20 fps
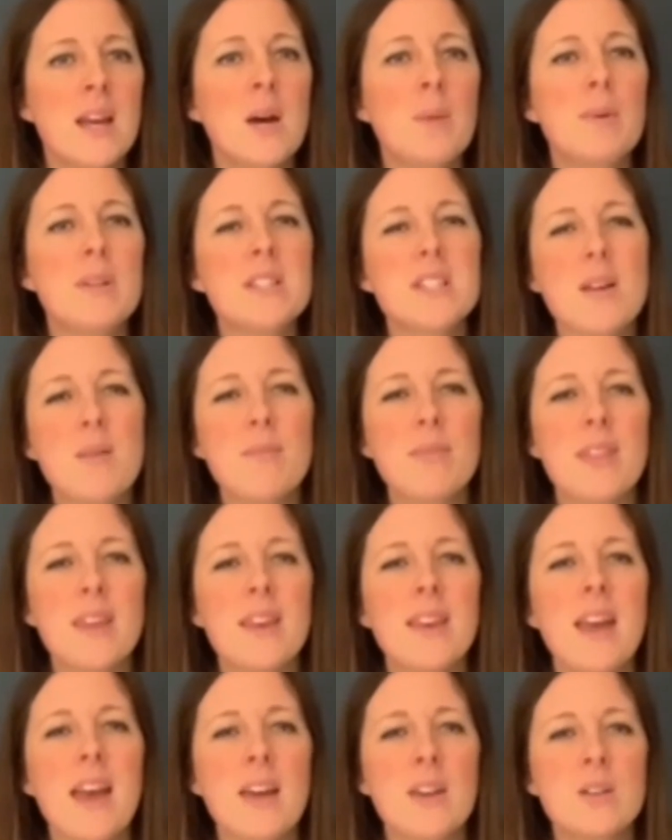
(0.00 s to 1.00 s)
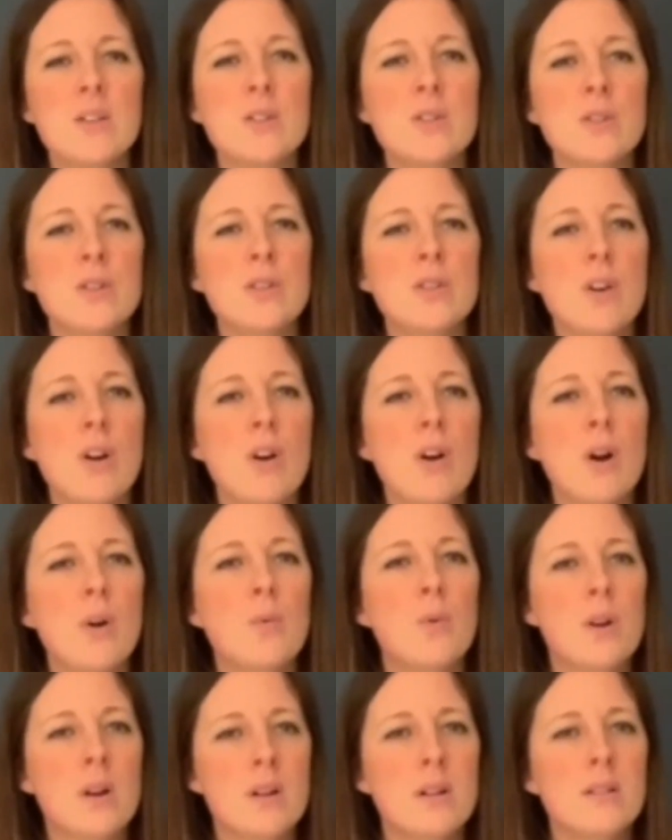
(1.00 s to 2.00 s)
But something entered our
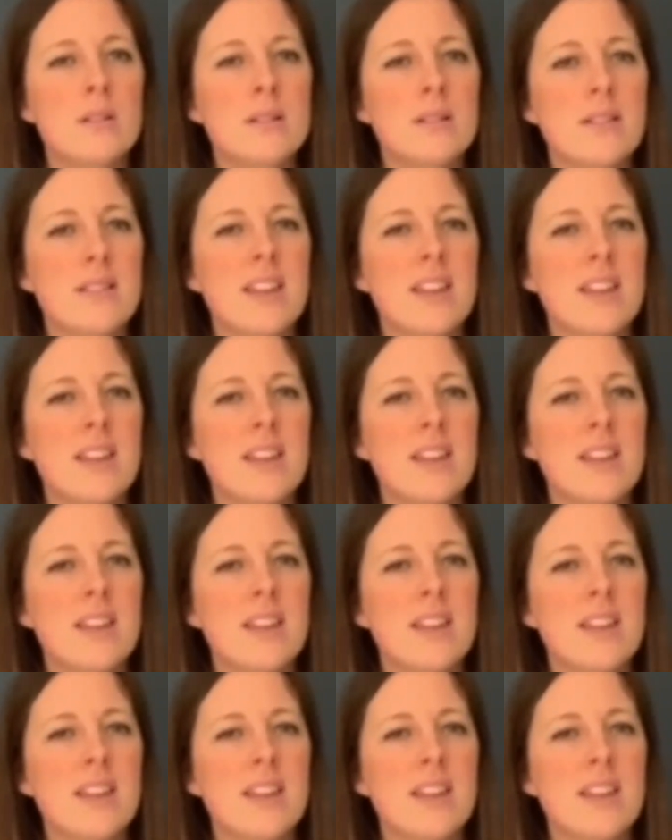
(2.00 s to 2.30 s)
world